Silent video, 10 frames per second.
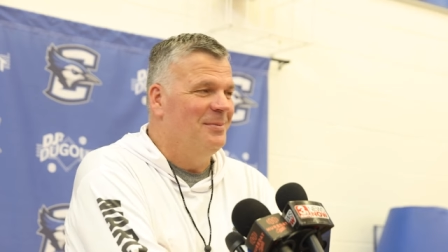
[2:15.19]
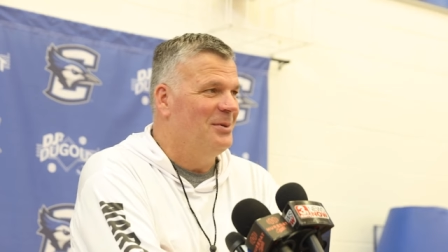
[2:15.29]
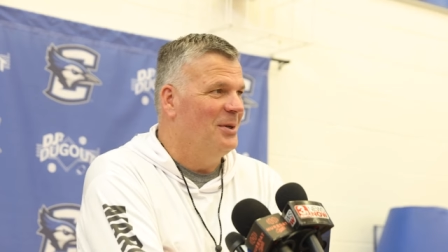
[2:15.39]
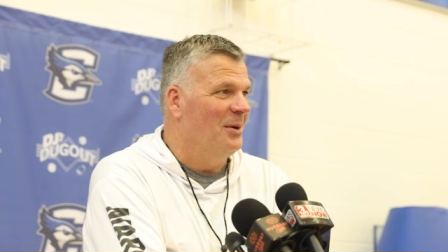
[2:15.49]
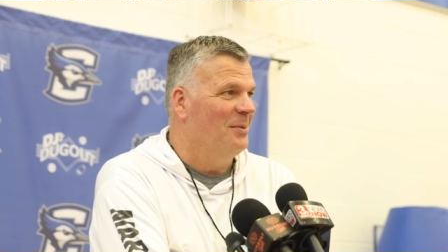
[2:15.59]

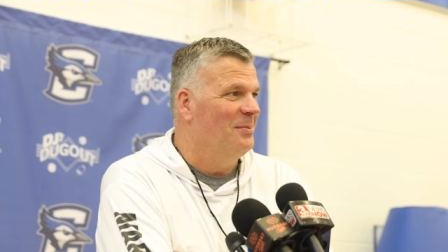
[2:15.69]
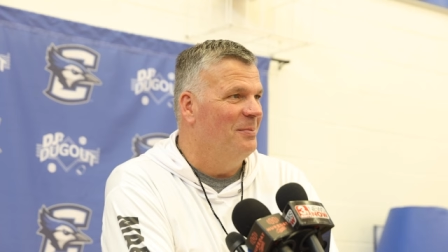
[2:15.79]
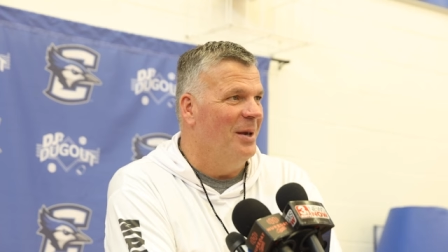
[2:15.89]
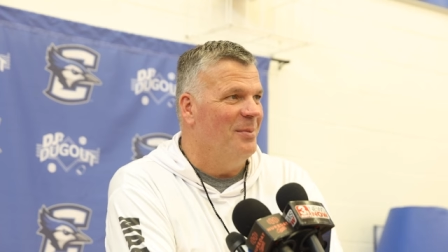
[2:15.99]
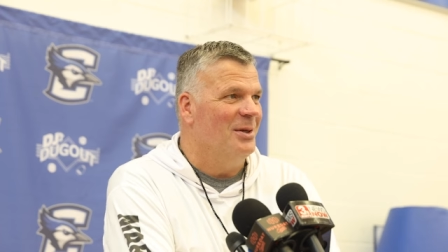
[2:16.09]
until
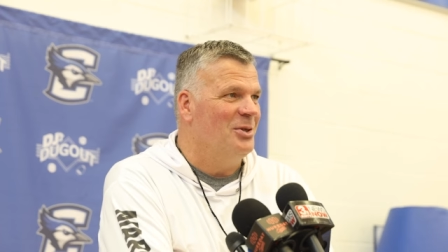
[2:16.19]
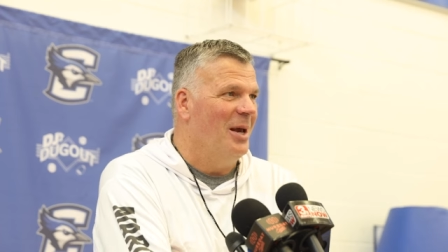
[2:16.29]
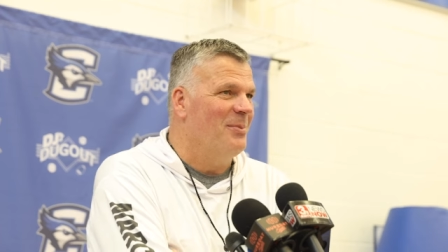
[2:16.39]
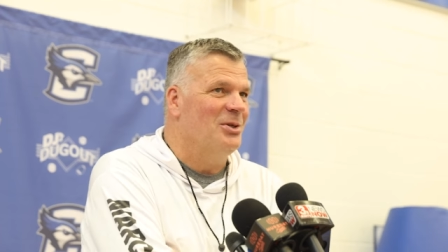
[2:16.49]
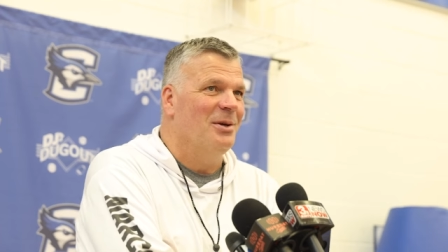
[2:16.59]
maybe the
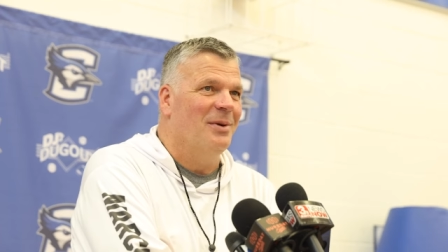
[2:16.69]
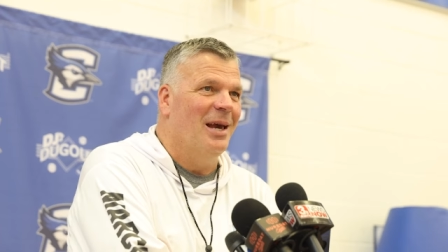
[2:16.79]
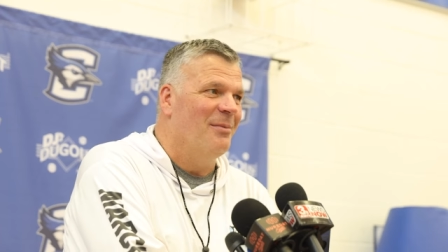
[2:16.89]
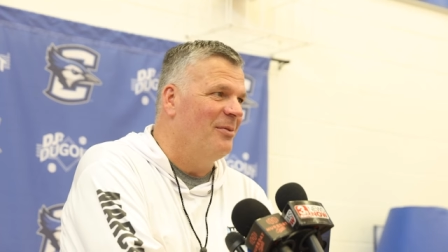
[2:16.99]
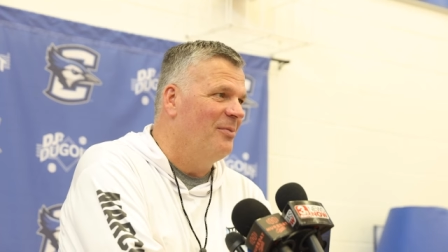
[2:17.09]
championship
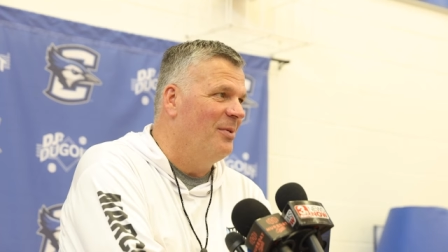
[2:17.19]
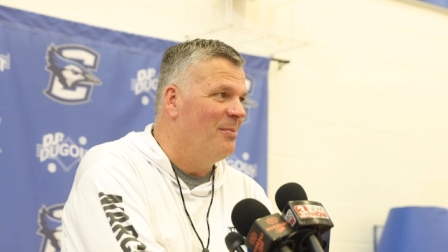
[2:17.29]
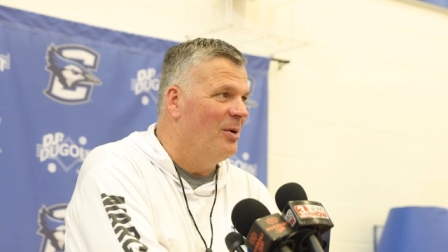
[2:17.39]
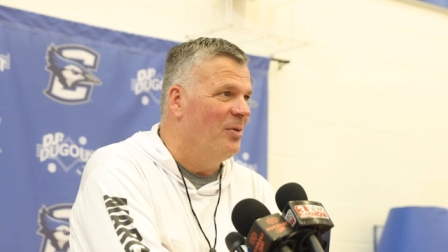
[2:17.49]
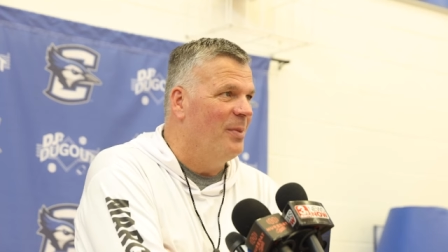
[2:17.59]
game if we
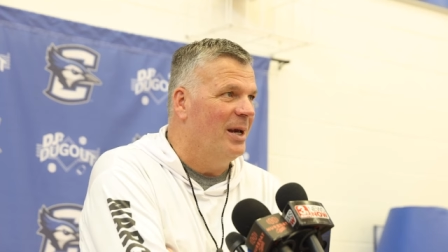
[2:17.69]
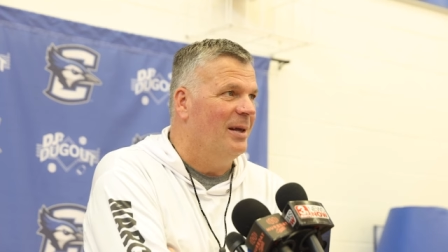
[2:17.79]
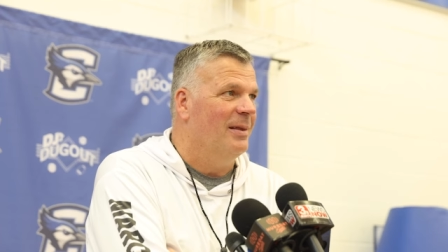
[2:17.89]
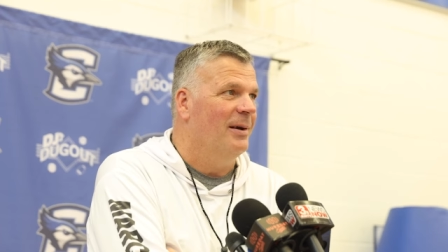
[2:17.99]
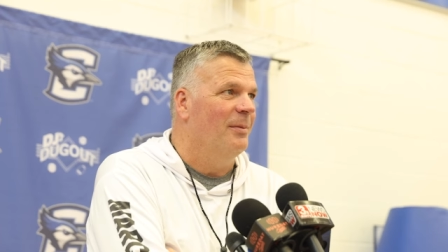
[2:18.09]
both make
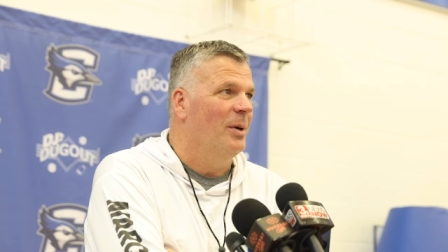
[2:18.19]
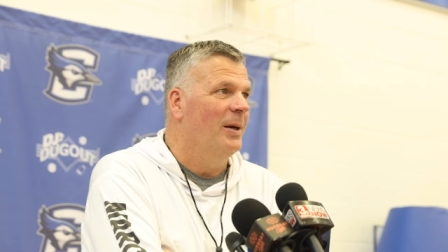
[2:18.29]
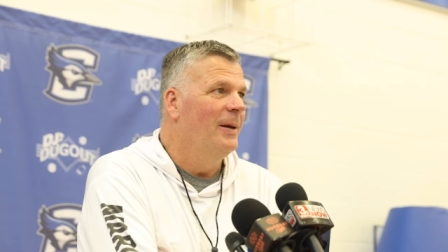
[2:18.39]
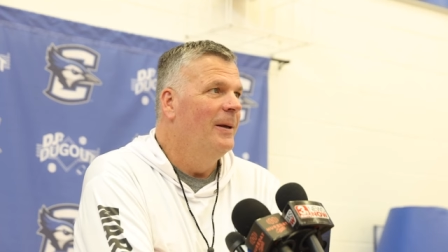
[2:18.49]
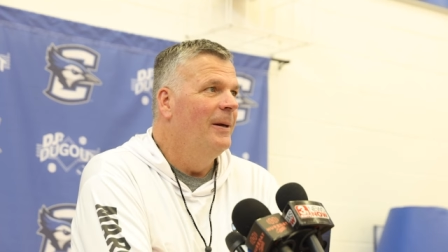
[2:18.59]
it there. But,